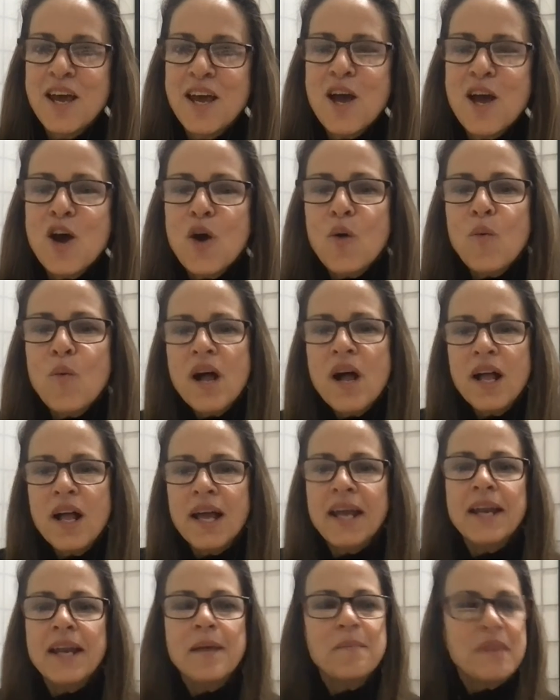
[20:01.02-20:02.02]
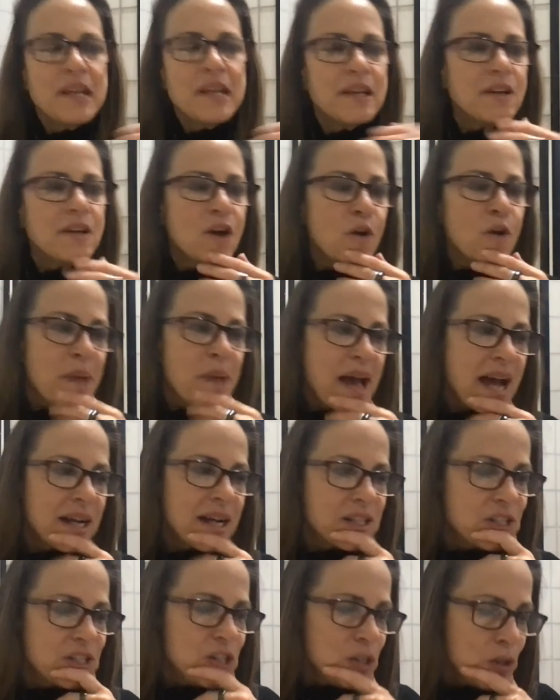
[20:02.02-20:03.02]
Well, and I'm going to go
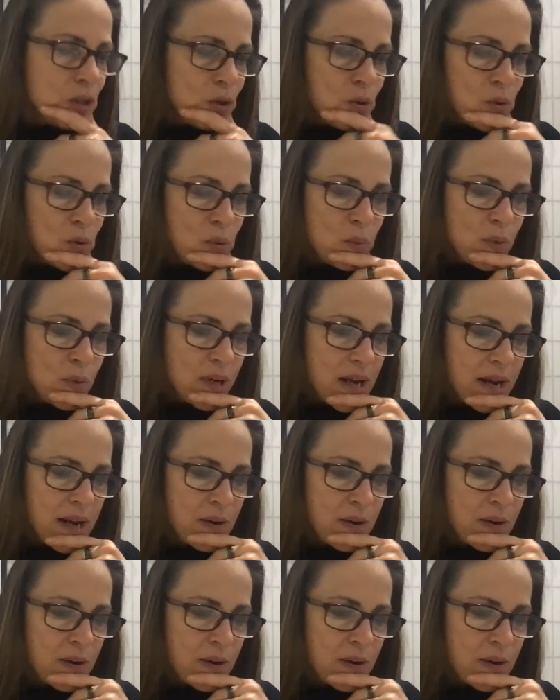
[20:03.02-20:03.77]
back to when, I don't